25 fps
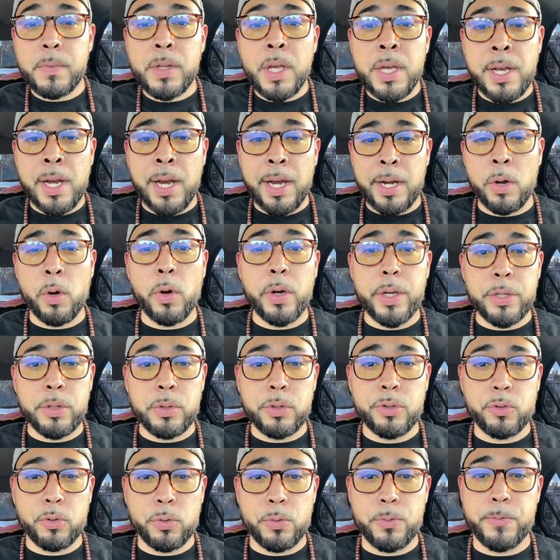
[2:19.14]
And I know it
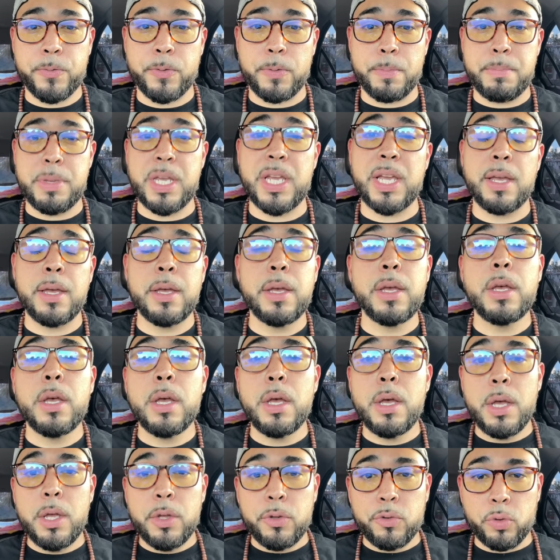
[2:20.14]
used to for me.
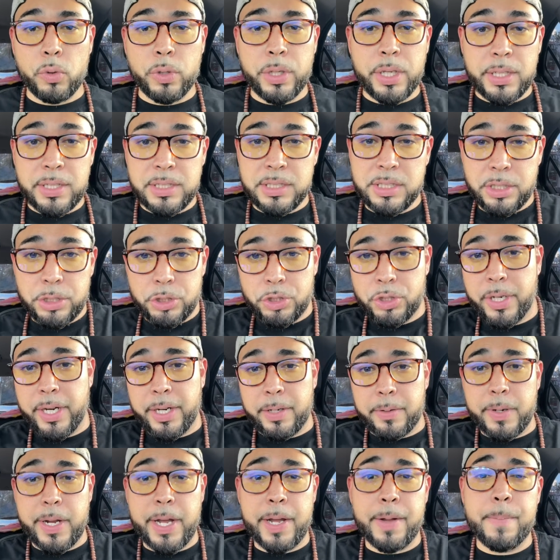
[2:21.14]
So here's the
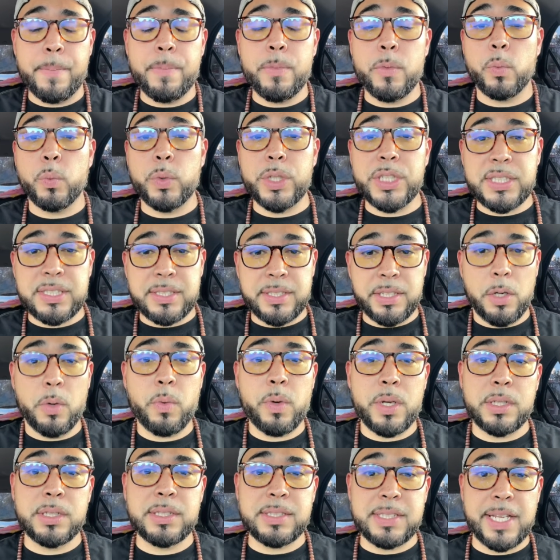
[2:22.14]
trick, right? We still
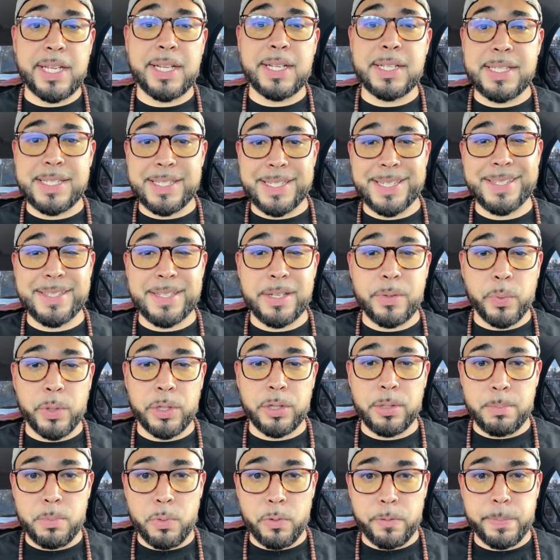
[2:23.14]
want to stay consistent
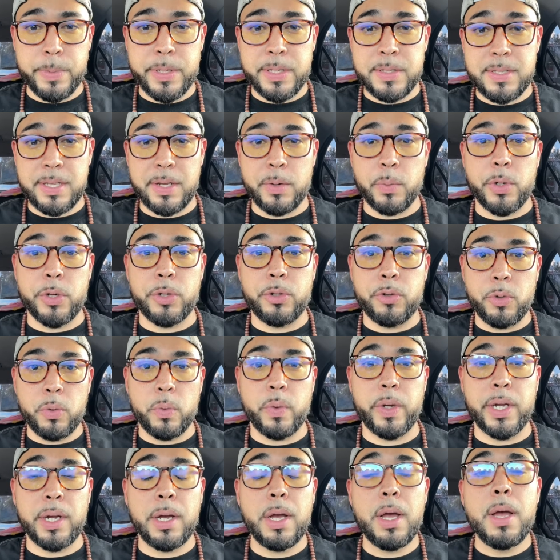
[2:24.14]
with the movements that we're
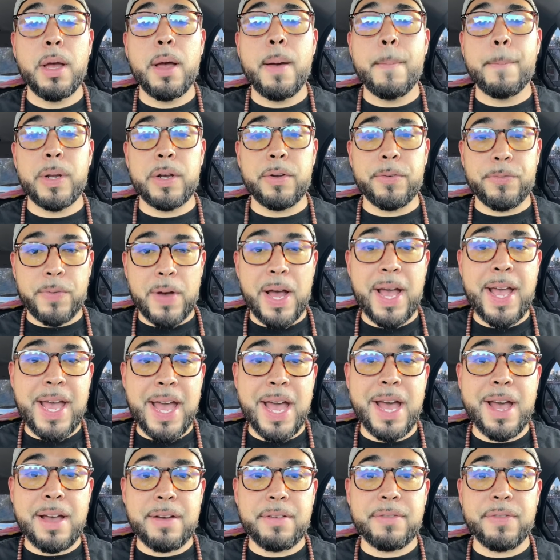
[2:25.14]
doing. But if I
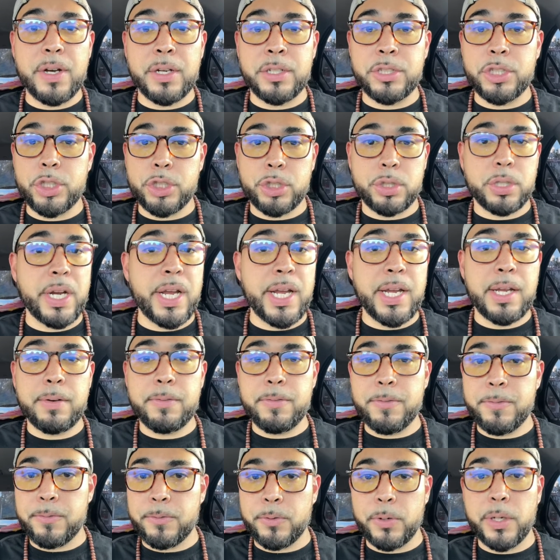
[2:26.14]
have a straight
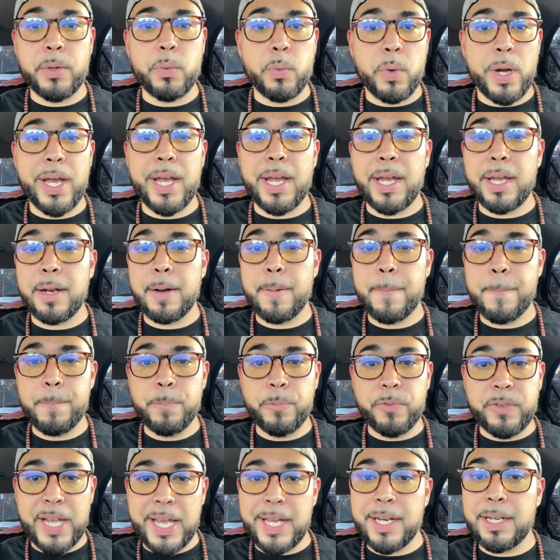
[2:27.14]
free weight
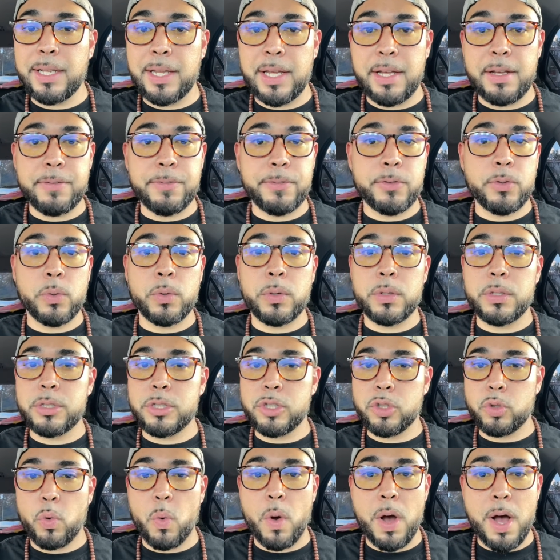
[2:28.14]
deadlift or a
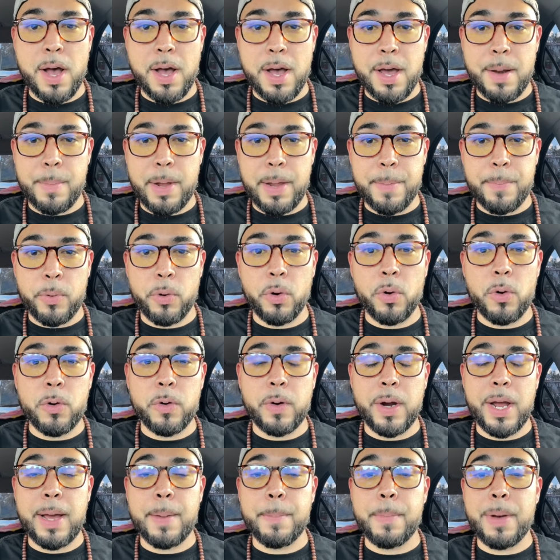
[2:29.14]
squat on my
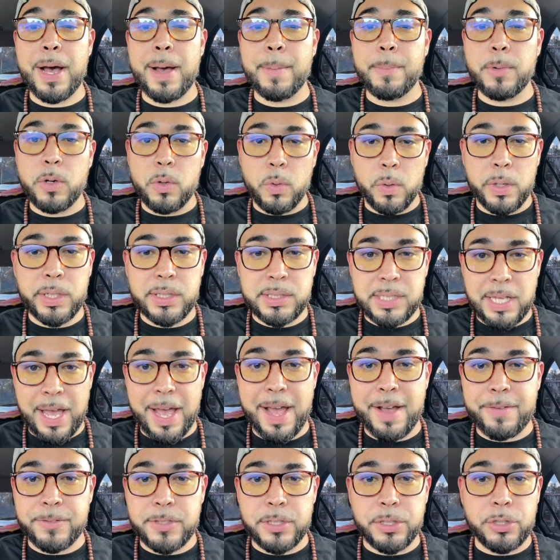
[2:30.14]
program, I'm going to
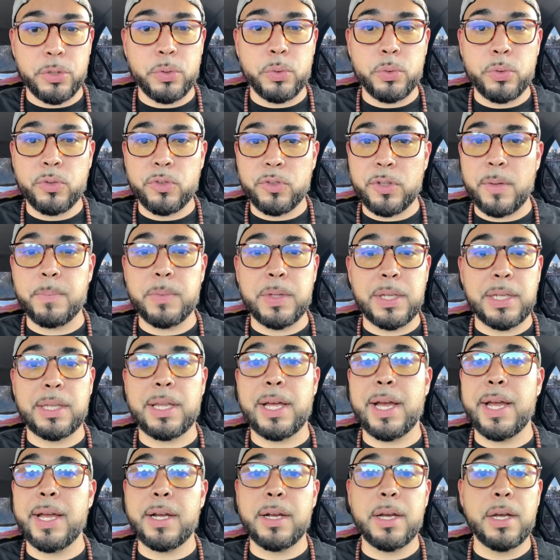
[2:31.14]
have to use something
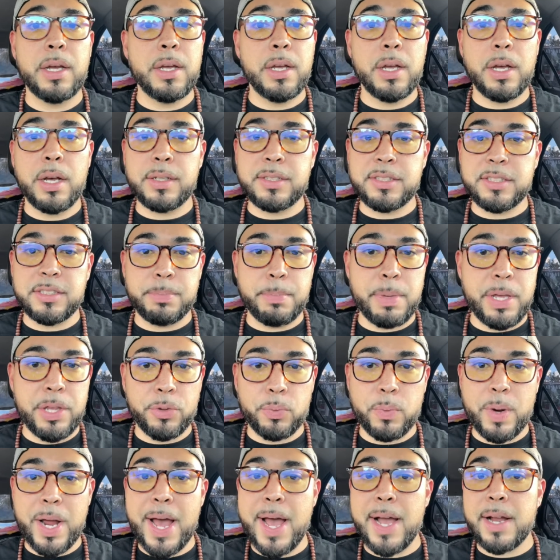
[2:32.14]
like a
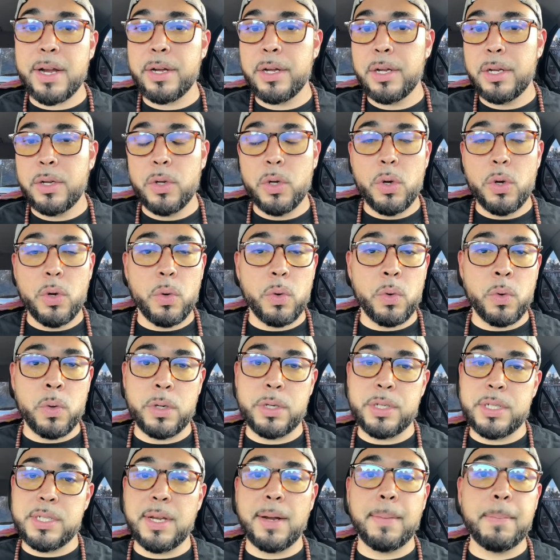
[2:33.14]
Smith rack
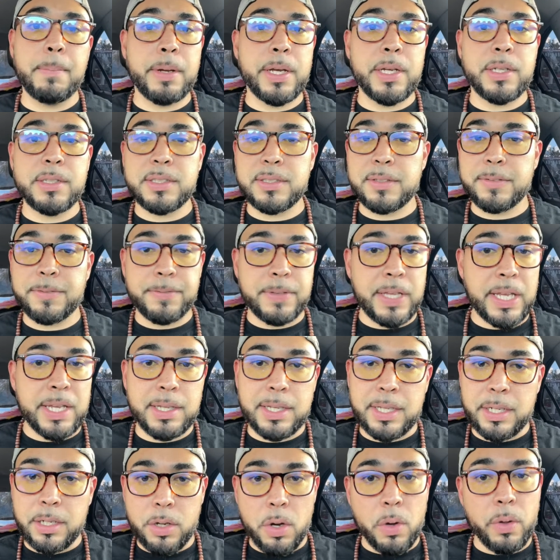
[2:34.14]
or dumbbells if they
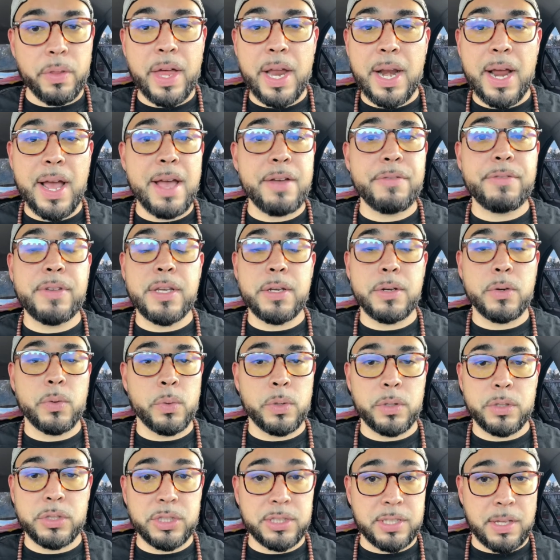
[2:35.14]
can go that heavy
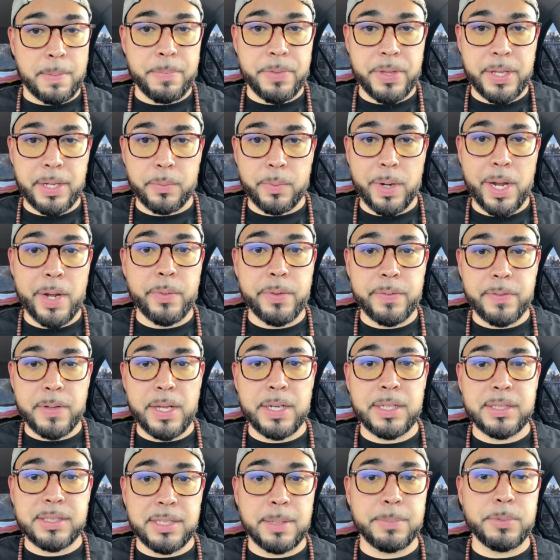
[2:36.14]
or something, right? We've
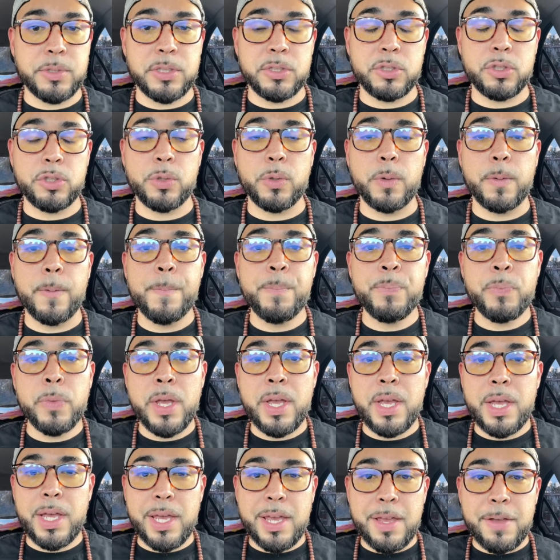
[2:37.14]
got to substitute.
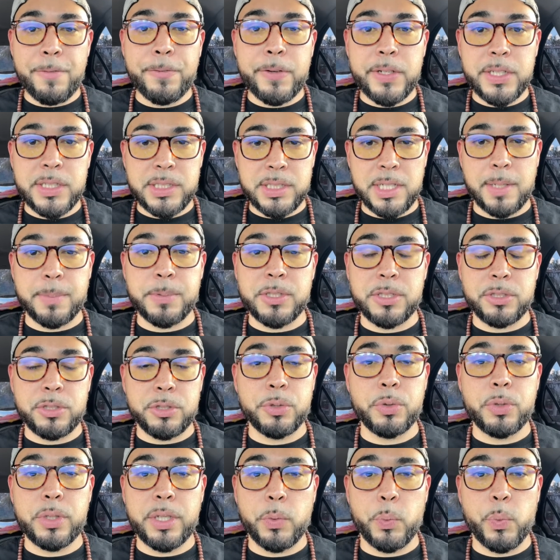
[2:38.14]
If you're
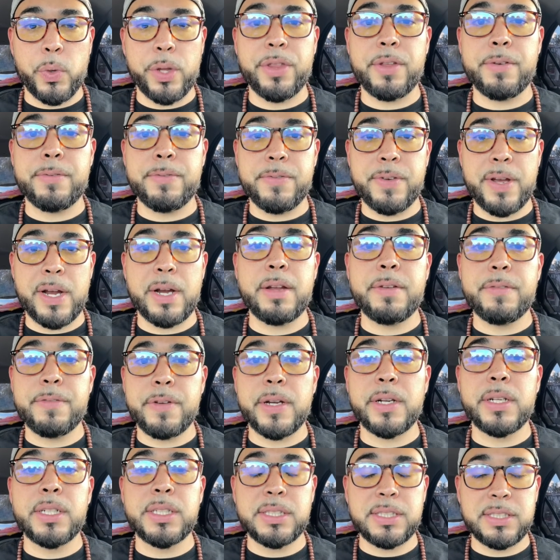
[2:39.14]
substituting with a very,
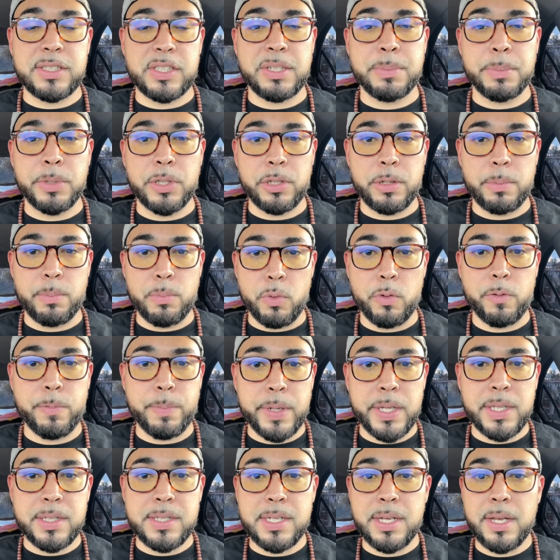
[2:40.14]
very similar
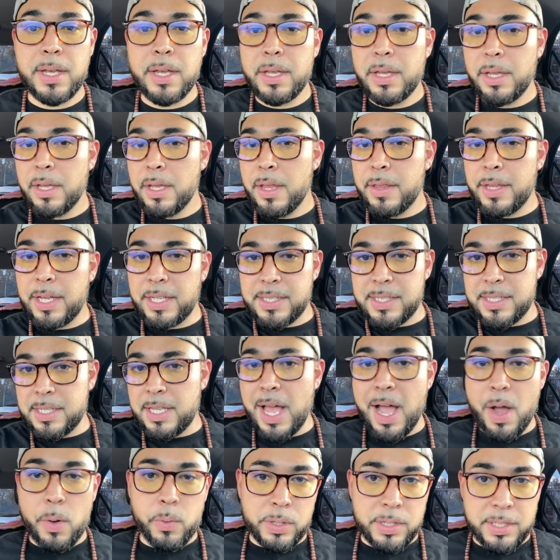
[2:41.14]
movement, that's
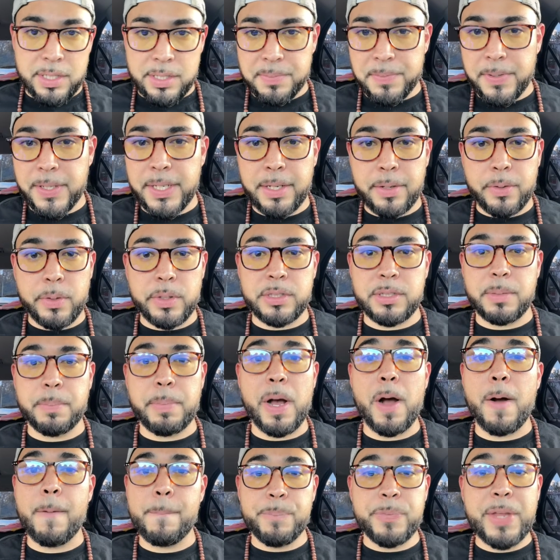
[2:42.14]
not what this video is
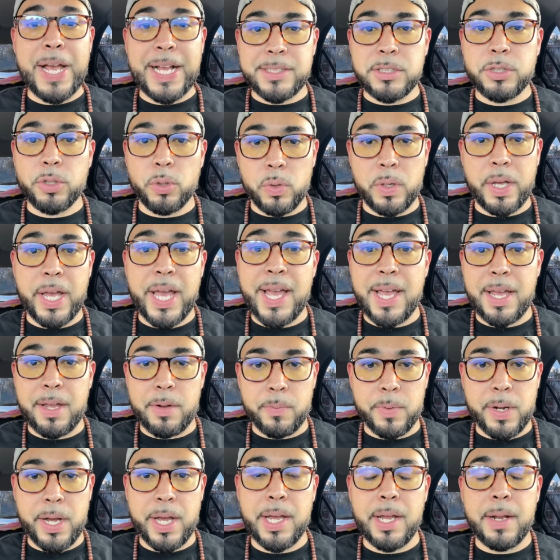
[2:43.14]
about. That's okay,
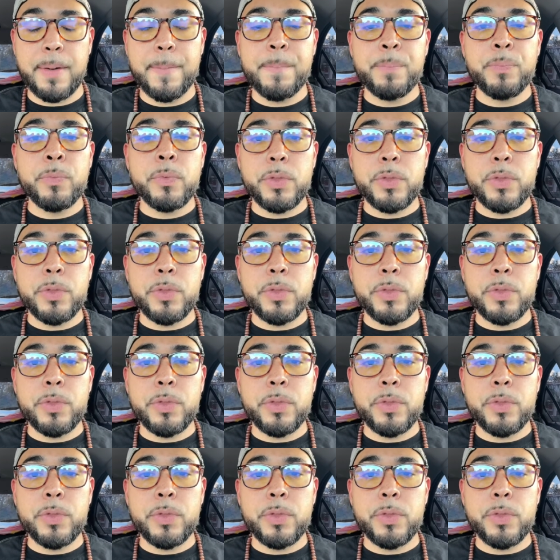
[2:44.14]
right?